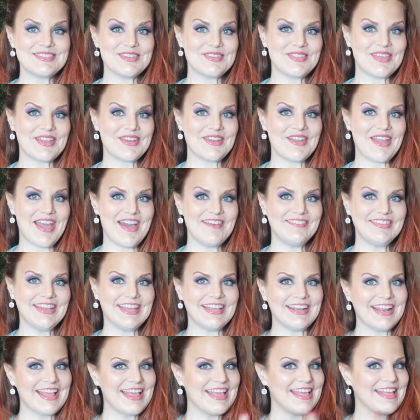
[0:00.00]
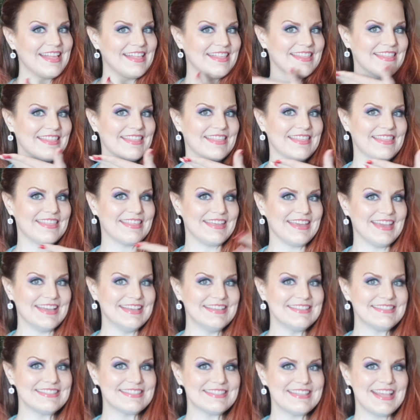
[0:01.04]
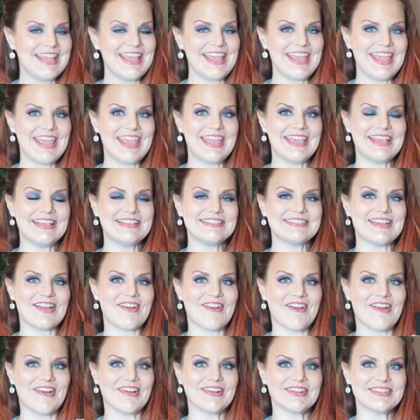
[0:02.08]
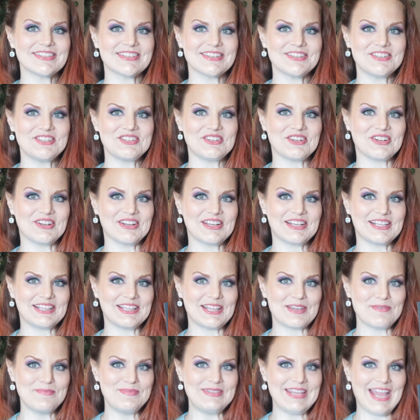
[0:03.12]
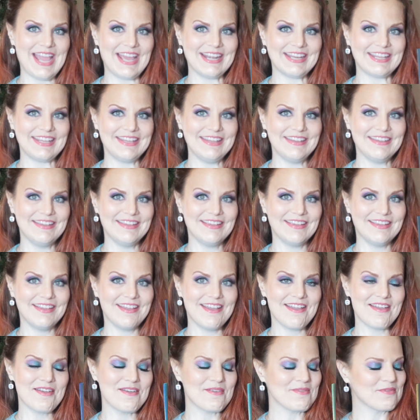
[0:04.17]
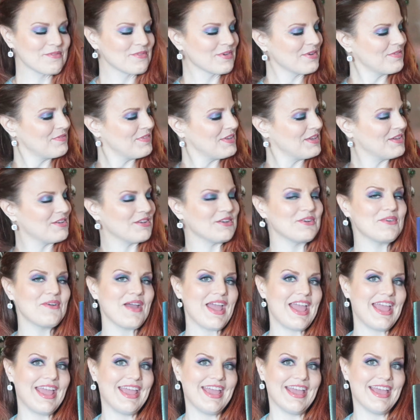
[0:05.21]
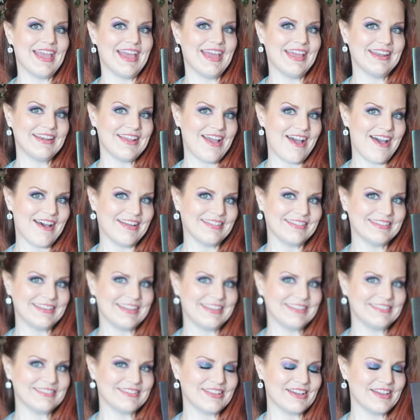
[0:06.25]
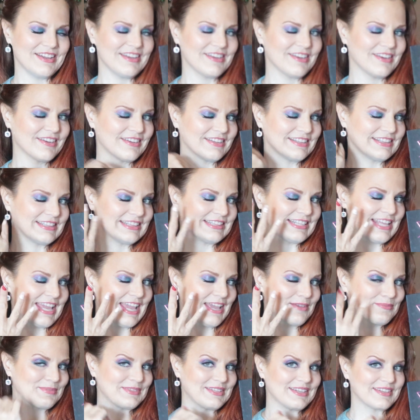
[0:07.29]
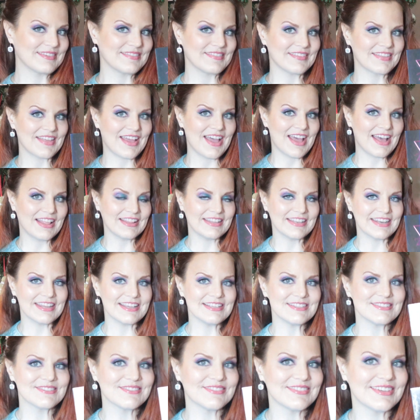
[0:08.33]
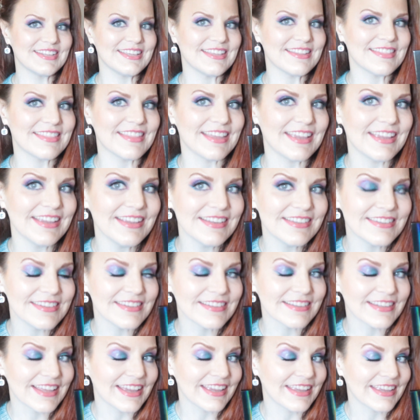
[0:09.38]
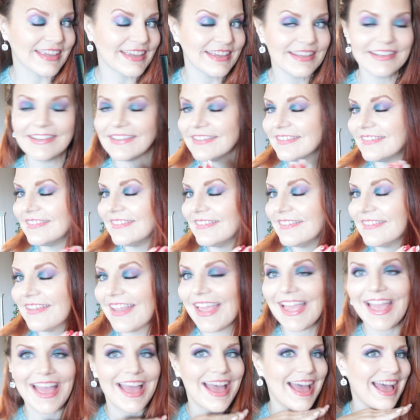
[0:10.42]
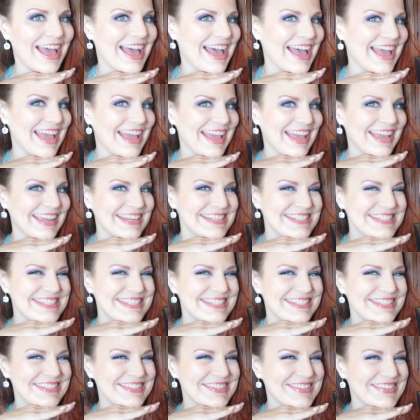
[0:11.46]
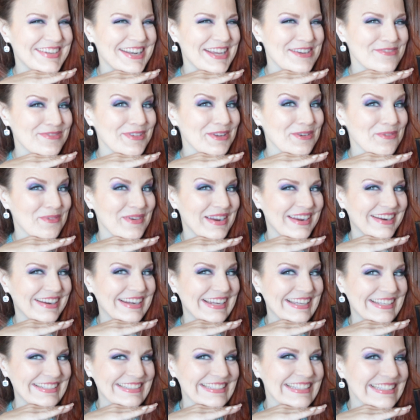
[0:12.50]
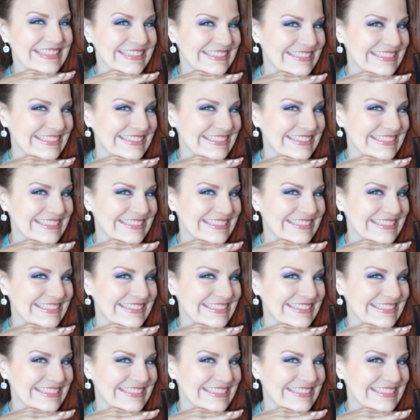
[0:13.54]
So there you have it. This is our Artist Couture Club Daddy review and holiday look, our glam look for the holidays. What do you think? Do you like it? I do, and I'm gonna wear it.